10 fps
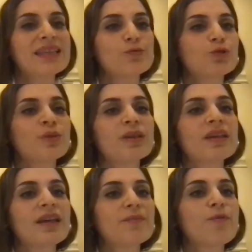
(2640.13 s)
would
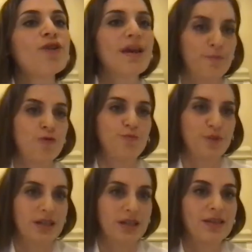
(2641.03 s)
be more
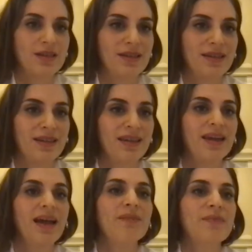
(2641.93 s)
appropriate.
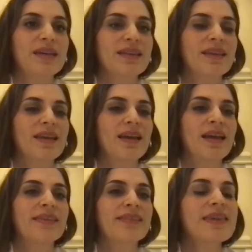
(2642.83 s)
I mean,
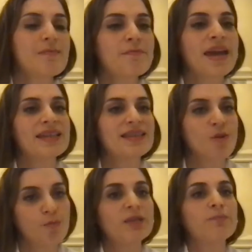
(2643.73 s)
a theme-based,
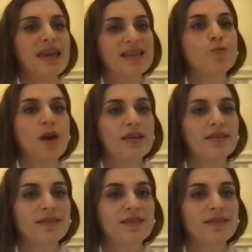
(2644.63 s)
topic-based one.